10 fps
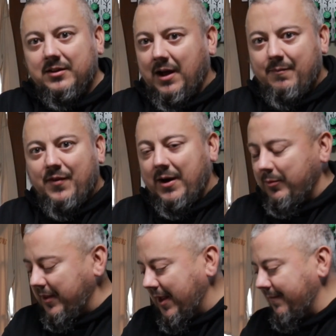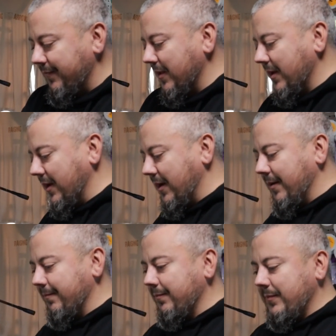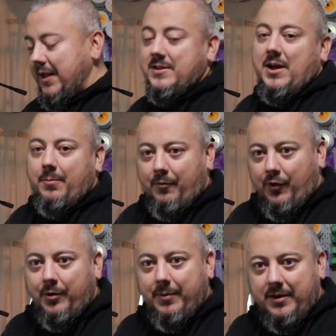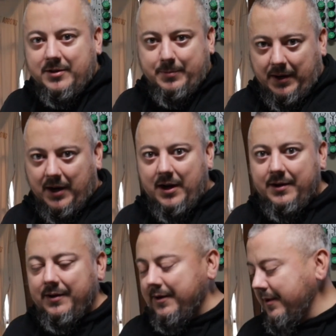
I'm fine with that. Yes, I prefer to be spot on.